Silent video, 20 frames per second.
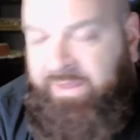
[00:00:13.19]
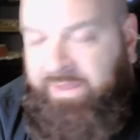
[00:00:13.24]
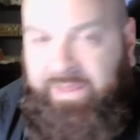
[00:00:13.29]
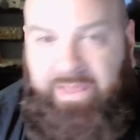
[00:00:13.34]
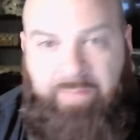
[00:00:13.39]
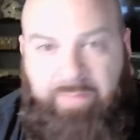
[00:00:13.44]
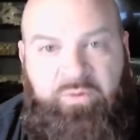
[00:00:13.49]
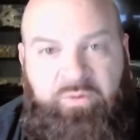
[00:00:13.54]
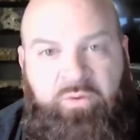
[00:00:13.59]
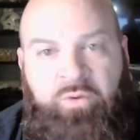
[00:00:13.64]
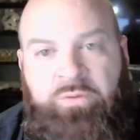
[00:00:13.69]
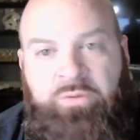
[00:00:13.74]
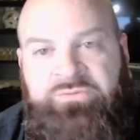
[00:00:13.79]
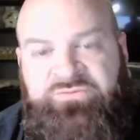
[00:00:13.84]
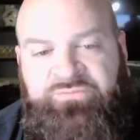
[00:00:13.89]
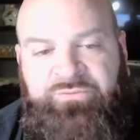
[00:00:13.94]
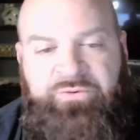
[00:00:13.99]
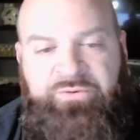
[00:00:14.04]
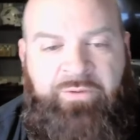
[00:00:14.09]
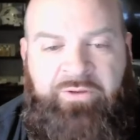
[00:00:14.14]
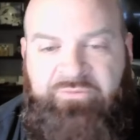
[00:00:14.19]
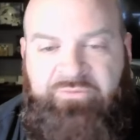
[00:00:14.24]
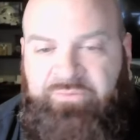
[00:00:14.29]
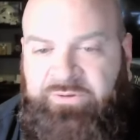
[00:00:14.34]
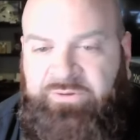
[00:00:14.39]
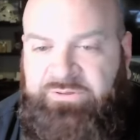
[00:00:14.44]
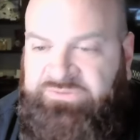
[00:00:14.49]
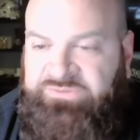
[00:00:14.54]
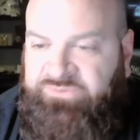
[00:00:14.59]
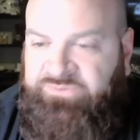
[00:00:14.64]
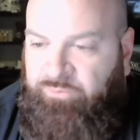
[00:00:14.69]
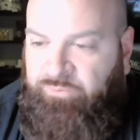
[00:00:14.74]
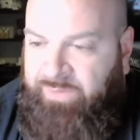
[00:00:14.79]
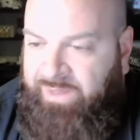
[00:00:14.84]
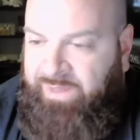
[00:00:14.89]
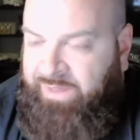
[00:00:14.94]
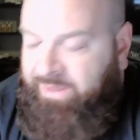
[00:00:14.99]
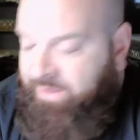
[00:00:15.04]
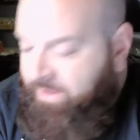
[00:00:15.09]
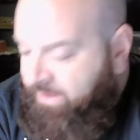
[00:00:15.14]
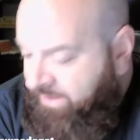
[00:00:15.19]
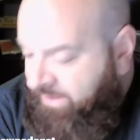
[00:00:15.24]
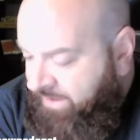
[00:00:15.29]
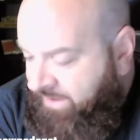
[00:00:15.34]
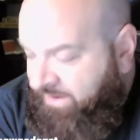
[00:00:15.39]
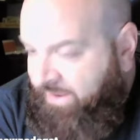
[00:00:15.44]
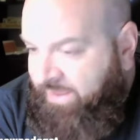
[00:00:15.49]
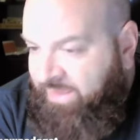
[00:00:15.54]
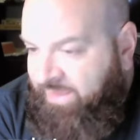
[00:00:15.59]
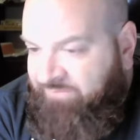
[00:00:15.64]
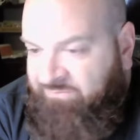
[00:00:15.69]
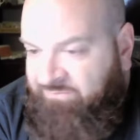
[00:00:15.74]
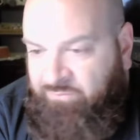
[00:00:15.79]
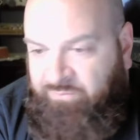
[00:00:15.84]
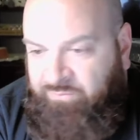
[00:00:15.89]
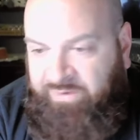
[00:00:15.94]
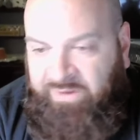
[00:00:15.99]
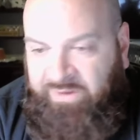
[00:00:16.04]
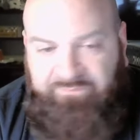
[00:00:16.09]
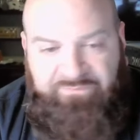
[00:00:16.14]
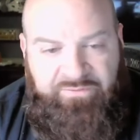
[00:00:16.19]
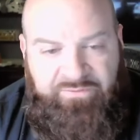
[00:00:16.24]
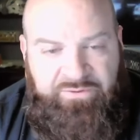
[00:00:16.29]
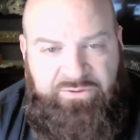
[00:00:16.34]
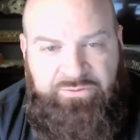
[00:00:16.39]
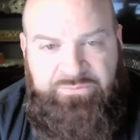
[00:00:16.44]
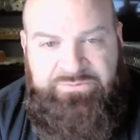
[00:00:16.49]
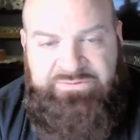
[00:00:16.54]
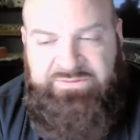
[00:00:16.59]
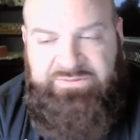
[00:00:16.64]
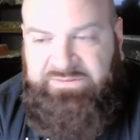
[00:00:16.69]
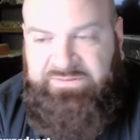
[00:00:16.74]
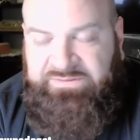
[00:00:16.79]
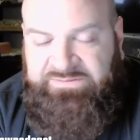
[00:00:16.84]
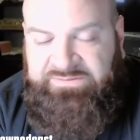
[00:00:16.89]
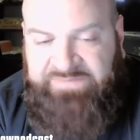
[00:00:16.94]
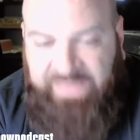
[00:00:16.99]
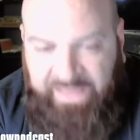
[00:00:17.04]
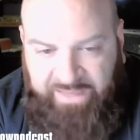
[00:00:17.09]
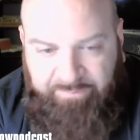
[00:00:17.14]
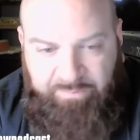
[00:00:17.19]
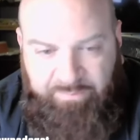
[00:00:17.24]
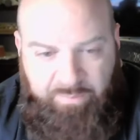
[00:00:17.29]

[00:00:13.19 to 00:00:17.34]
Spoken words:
I am your host, Rudy Rodriguez Chaumont, and I have a rant for you today.